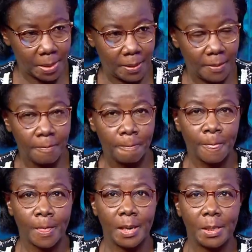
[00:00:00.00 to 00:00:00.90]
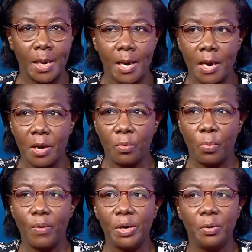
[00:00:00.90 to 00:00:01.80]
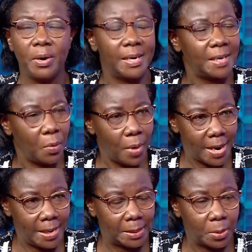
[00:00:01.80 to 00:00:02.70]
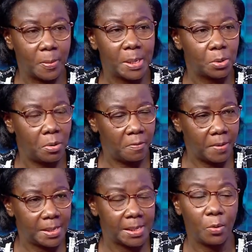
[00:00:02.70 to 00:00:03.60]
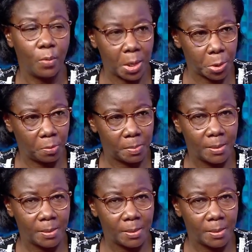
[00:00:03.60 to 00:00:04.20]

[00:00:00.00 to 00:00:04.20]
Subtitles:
in, that we want to create awareness through these conferences and workshops.